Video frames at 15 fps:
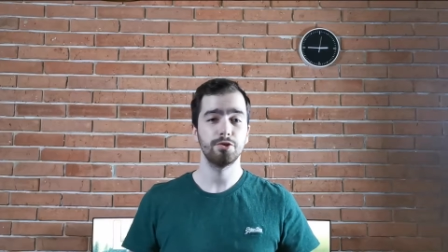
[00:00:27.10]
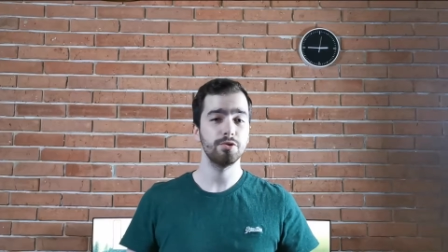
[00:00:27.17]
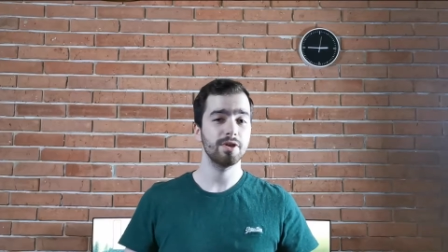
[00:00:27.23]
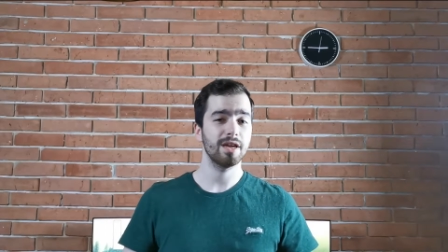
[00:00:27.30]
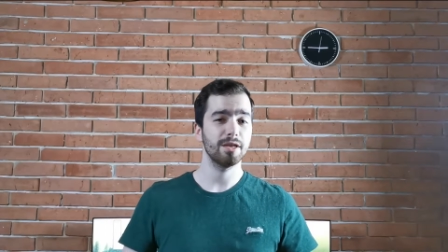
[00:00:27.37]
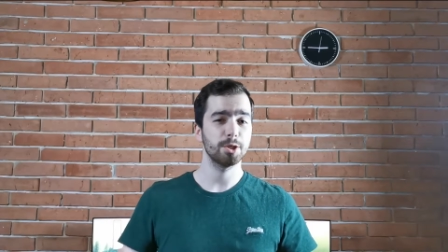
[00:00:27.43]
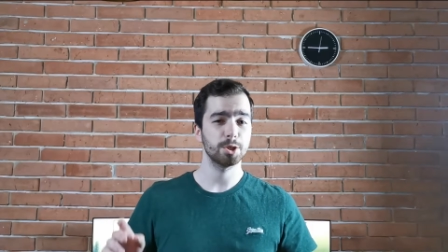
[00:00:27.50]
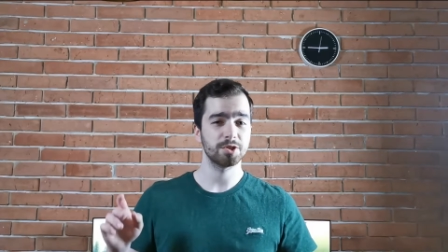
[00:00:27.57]
yet, you
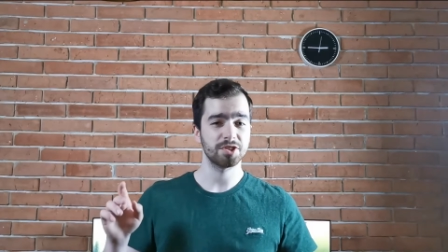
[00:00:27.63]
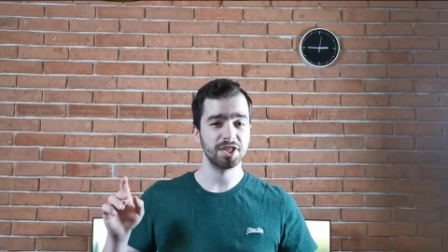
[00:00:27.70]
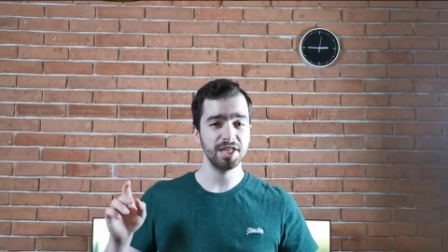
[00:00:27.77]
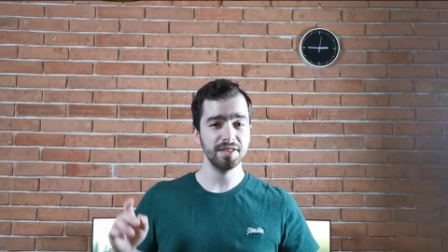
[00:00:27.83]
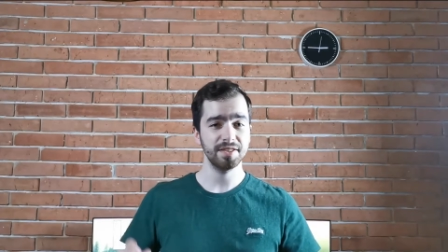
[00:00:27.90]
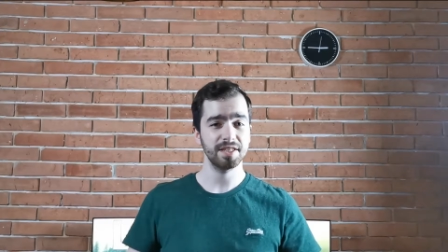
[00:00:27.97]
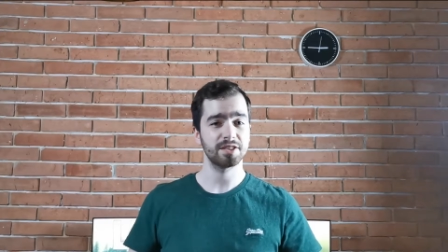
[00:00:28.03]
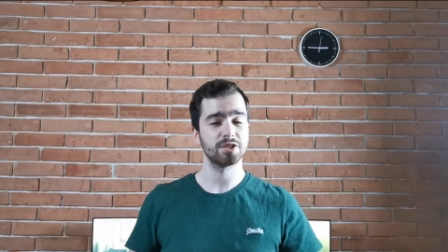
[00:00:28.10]
can just
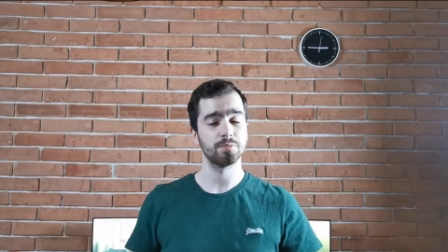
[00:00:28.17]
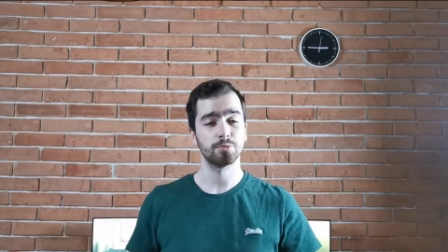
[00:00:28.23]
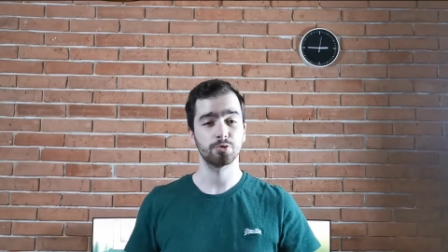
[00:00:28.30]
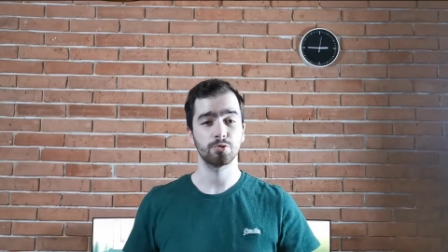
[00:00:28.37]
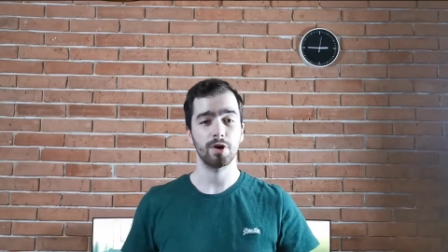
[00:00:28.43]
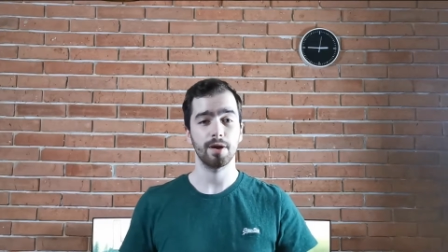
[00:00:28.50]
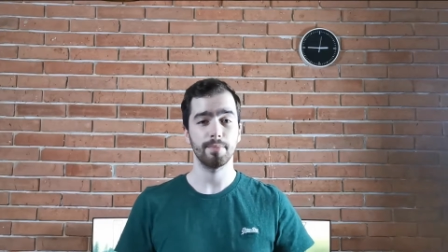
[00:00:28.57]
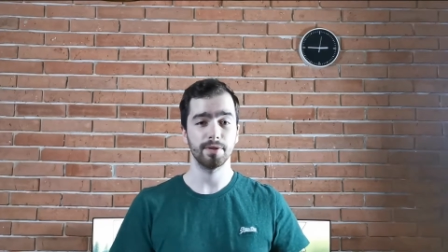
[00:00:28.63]
hit that
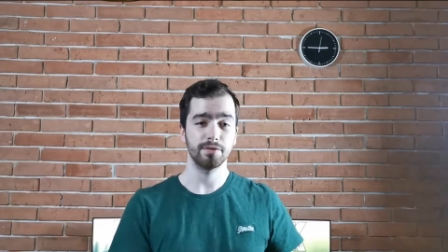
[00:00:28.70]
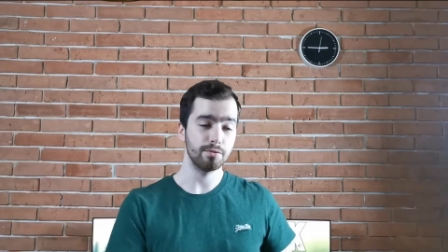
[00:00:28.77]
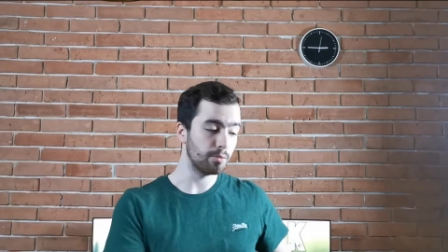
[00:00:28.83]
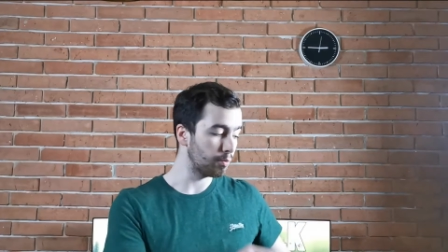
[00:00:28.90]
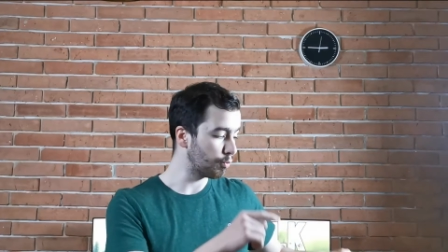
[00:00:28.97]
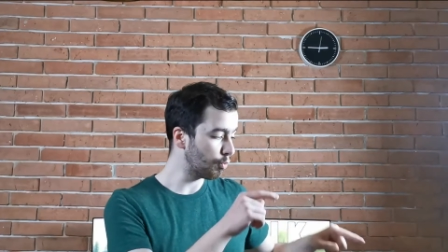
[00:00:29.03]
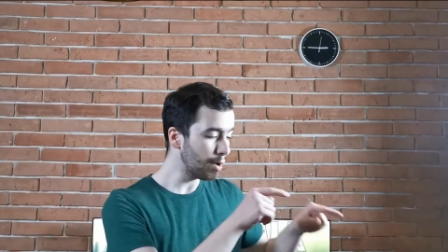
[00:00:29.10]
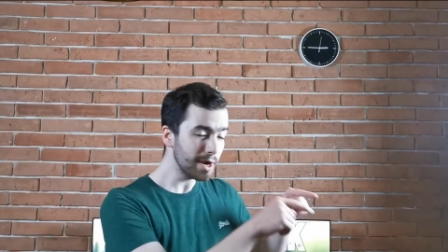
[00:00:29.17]
subscribe
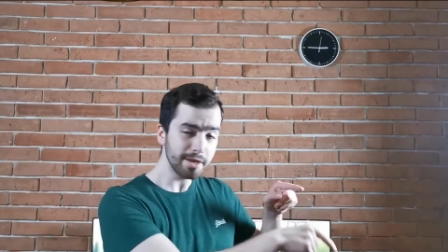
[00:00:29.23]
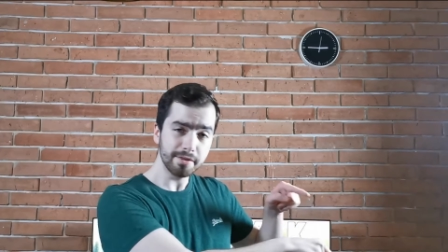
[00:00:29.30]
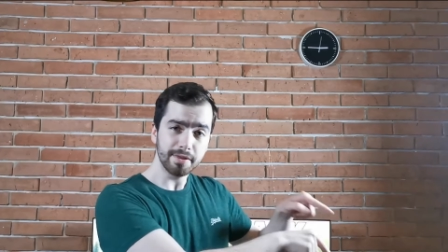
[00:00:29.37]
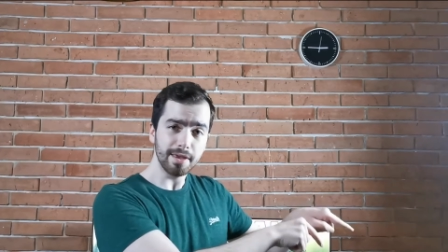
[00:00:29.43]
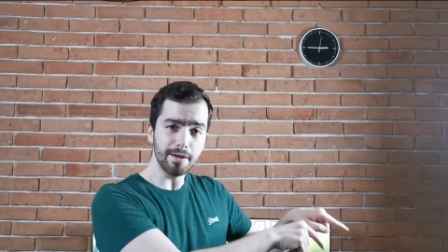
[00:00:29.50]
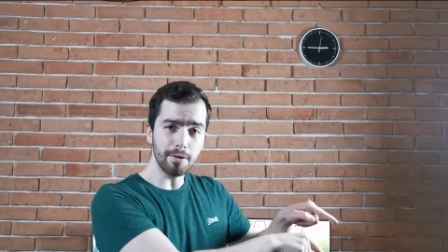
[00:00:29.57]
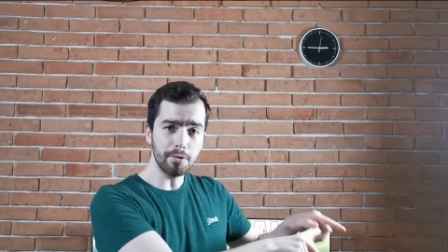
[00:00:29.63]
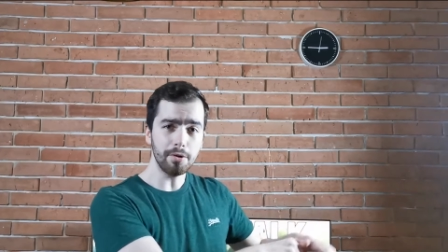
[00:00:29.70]
button right
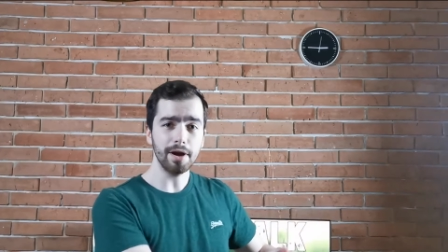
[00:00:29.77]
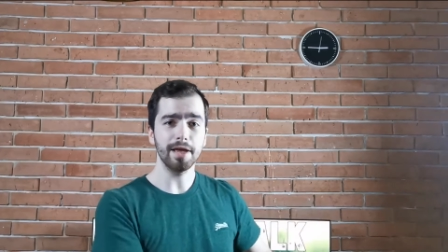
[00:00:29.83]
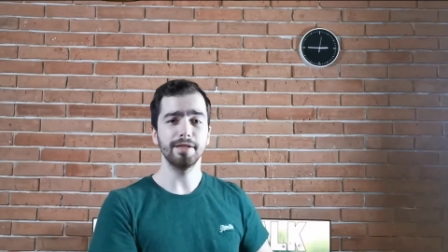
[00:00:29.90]
there